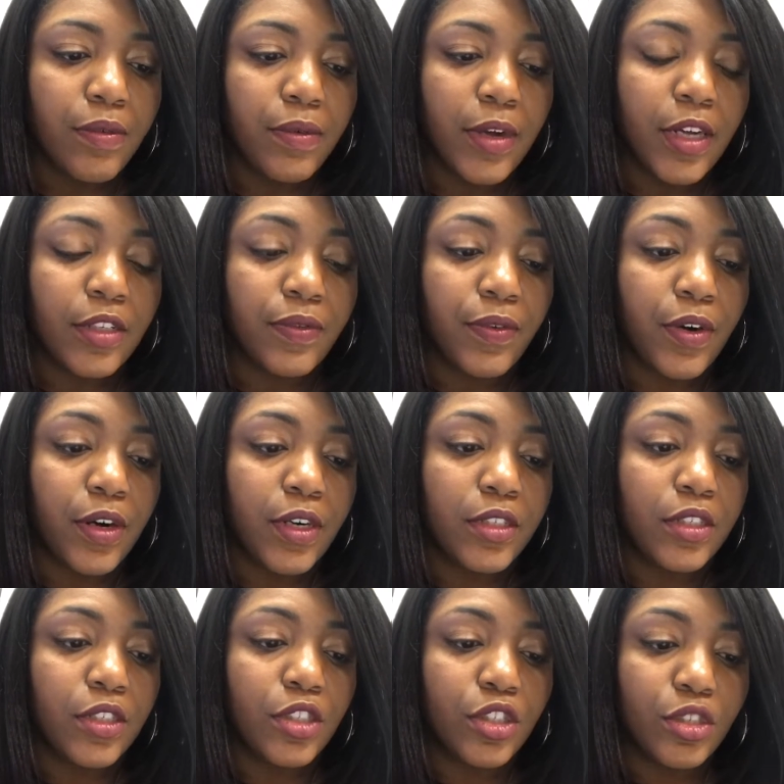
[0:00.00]
as far as
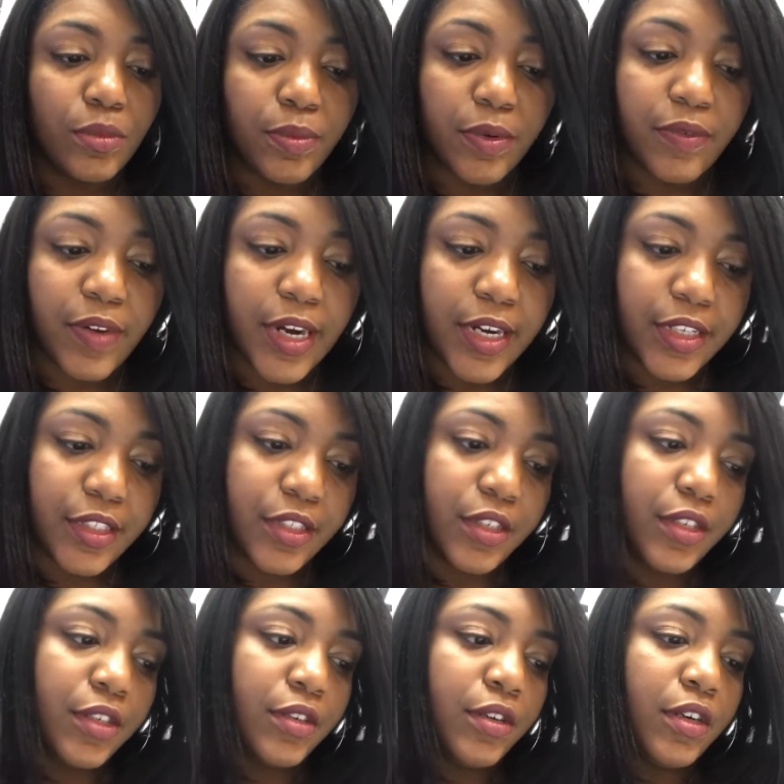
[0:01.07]
the
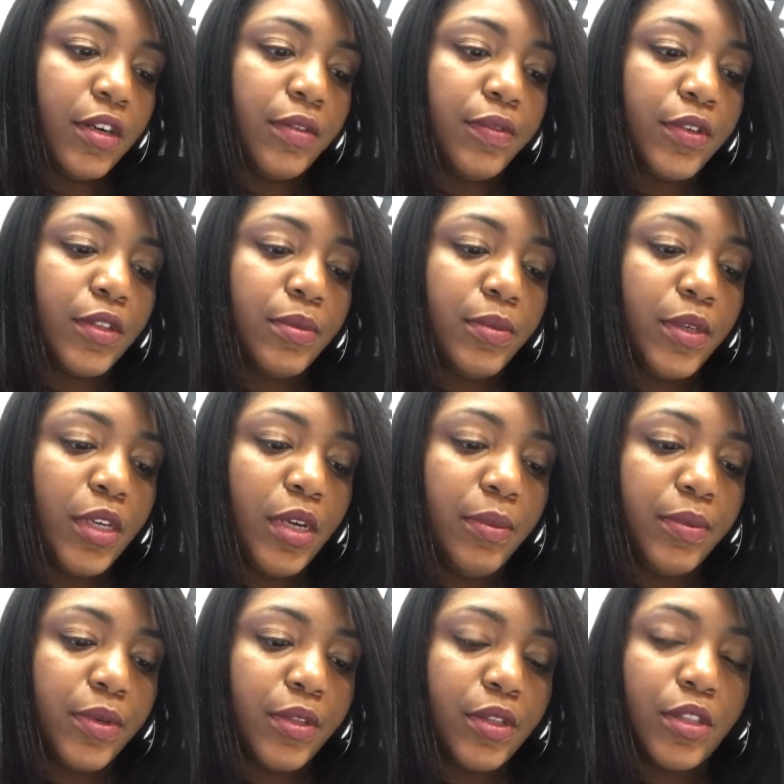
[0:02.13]
supervisor for the
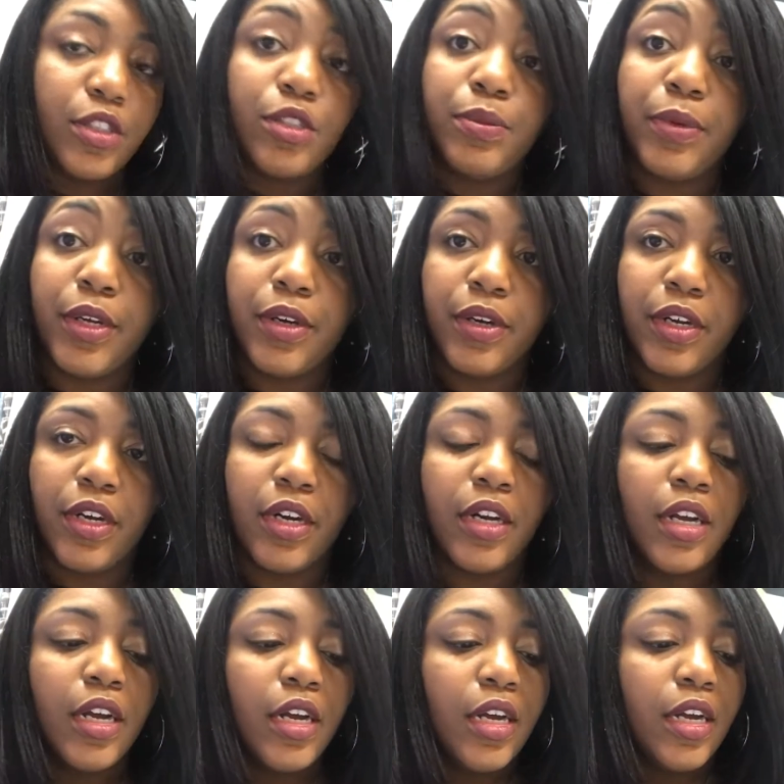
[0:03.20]
bookkeeper, the superior,
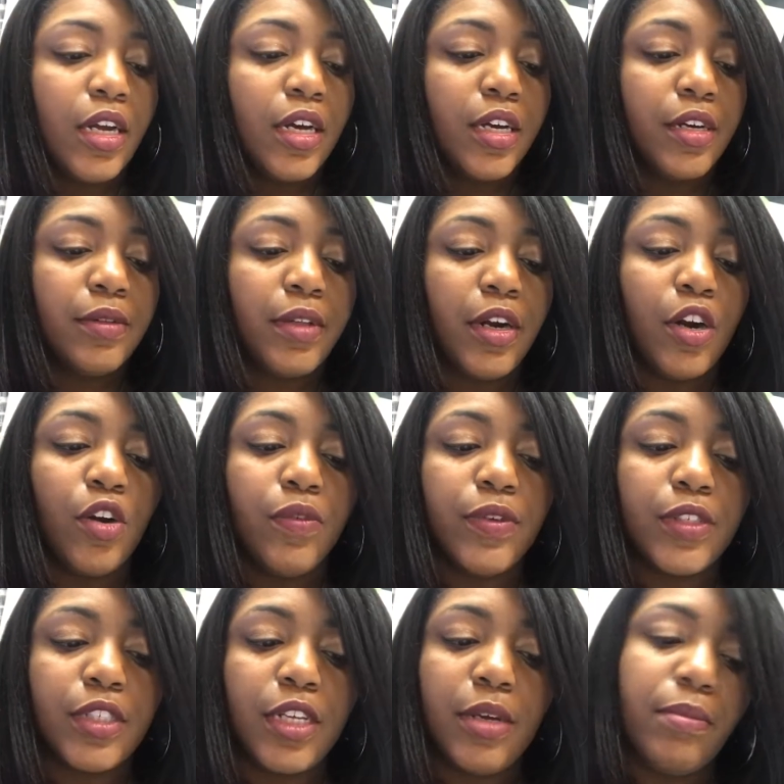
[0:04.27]
they're
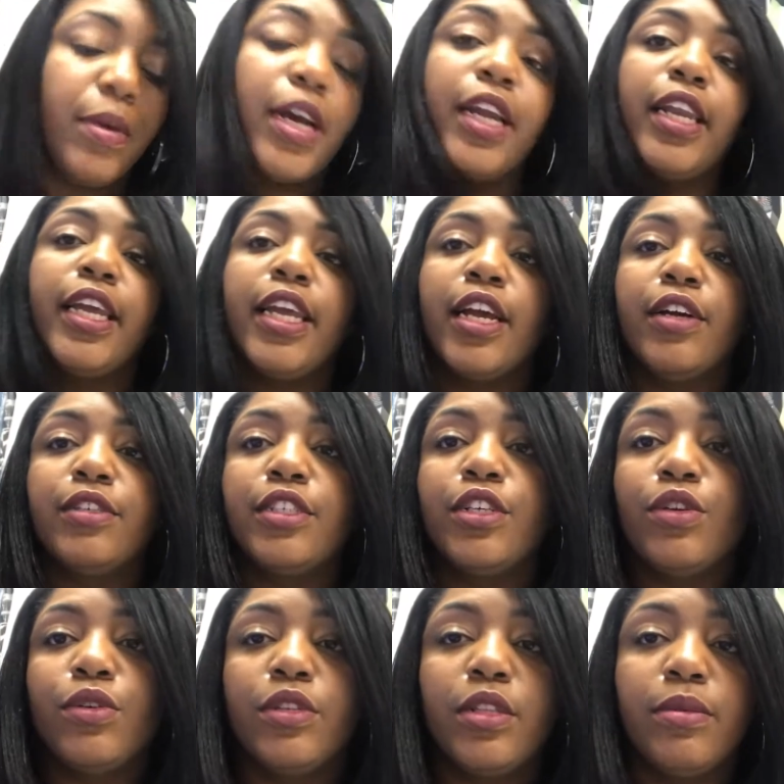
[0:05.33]
overseen by an
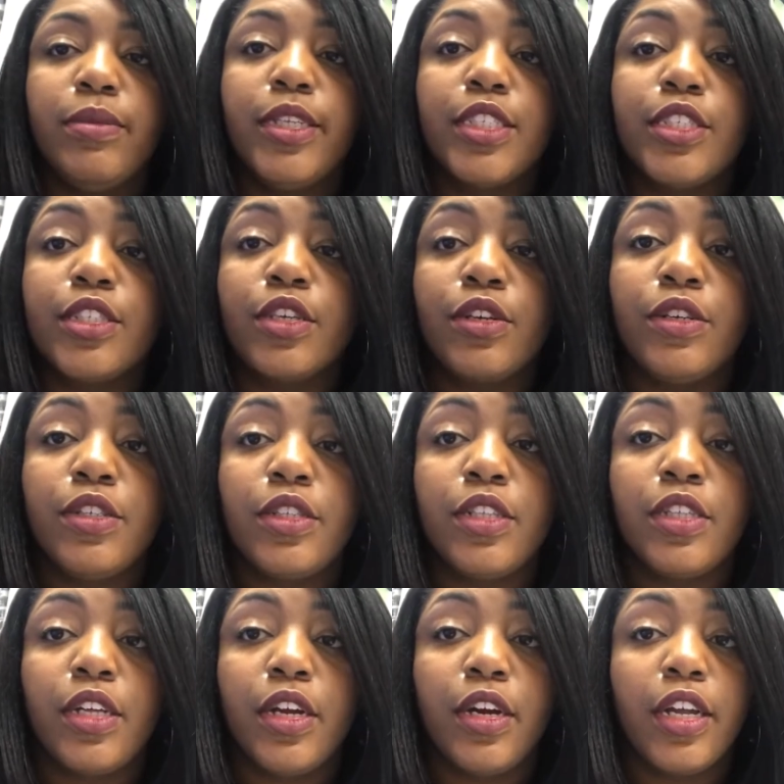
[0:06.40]
accountant or the business owner
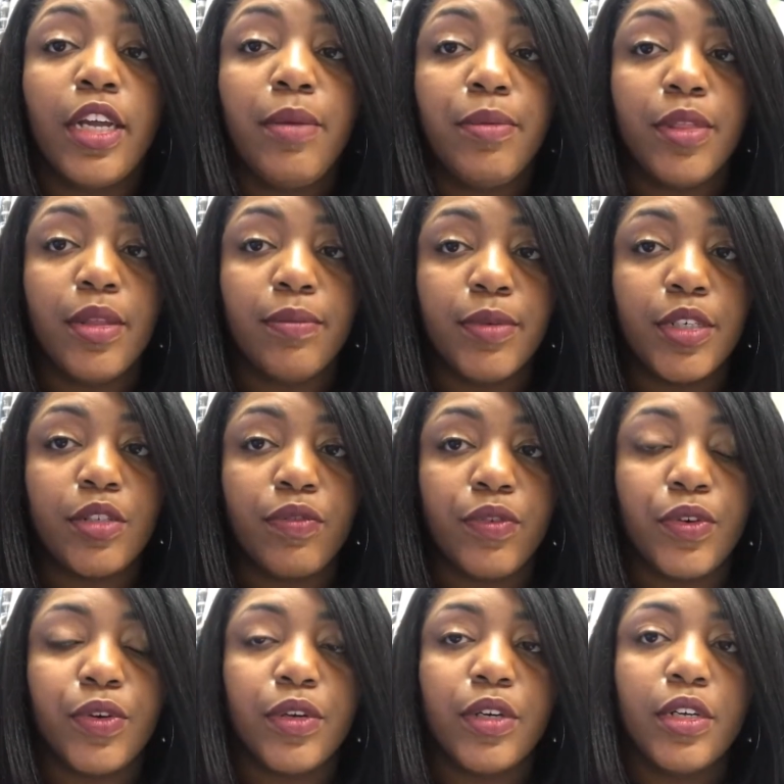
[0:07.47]
that they are keeping the books
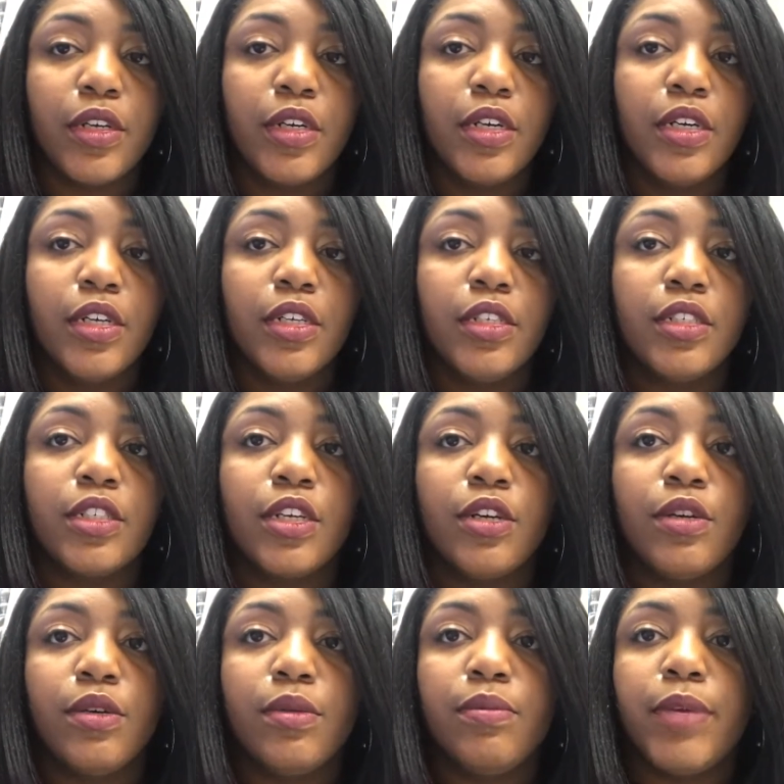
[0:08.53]
for.
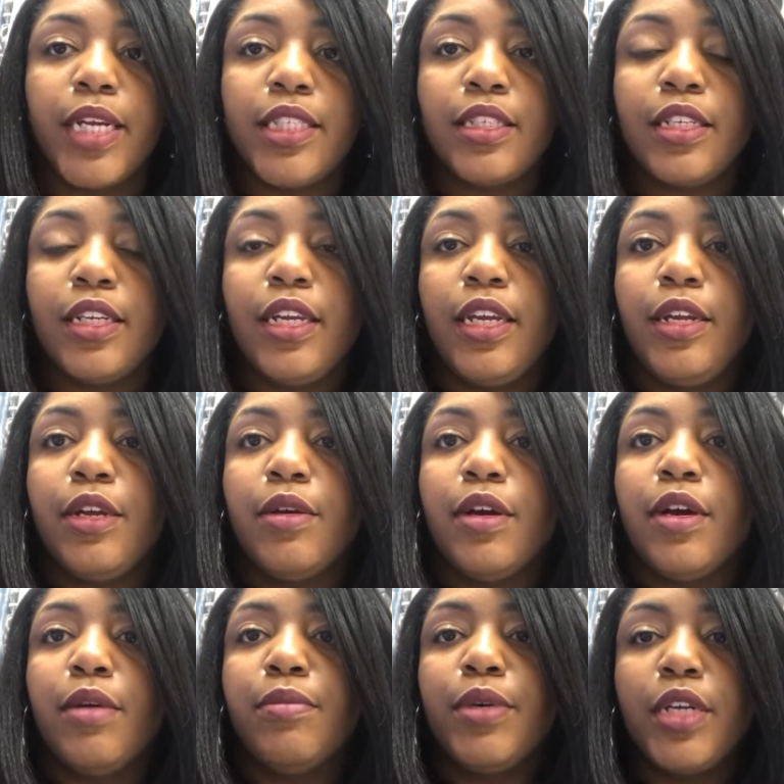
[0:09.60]
So basically,
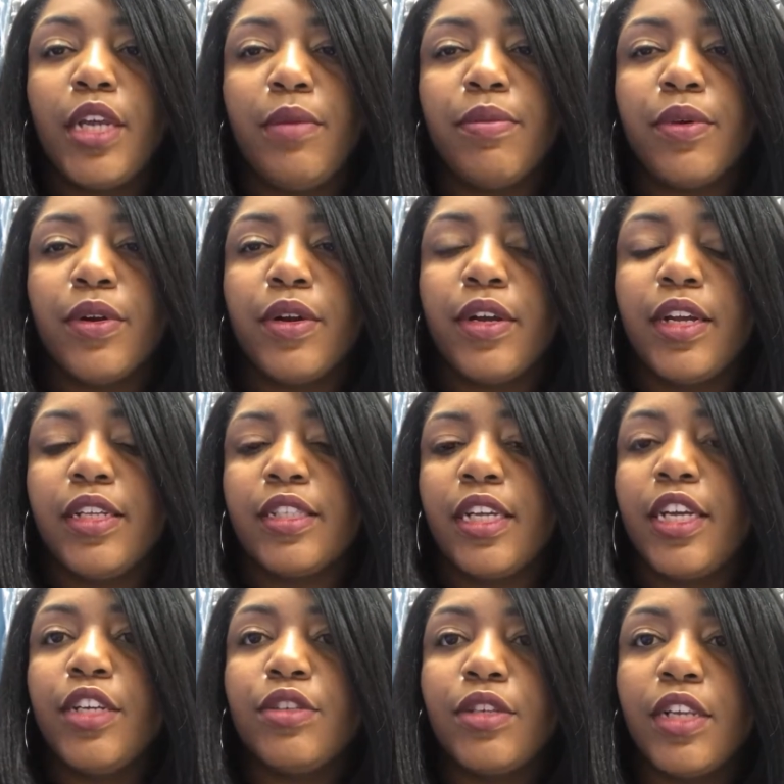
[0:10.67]
a bookkeeper is an
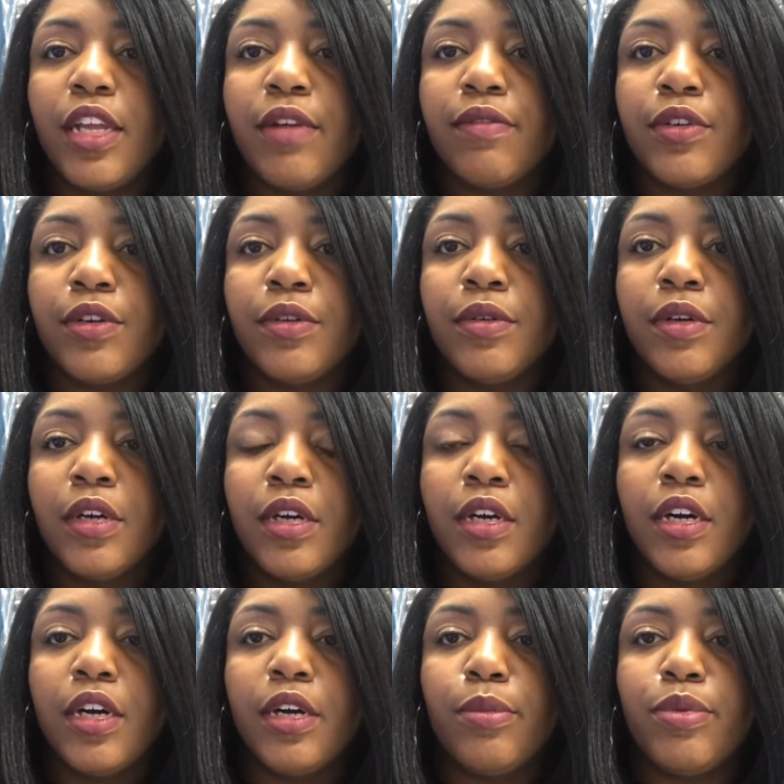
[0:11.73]
entry-level
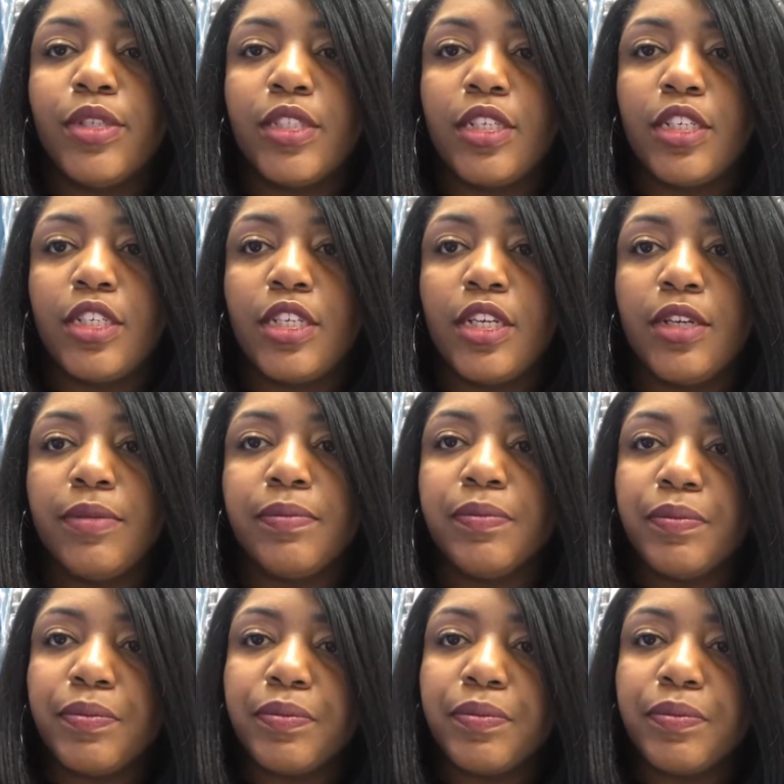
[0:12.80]
position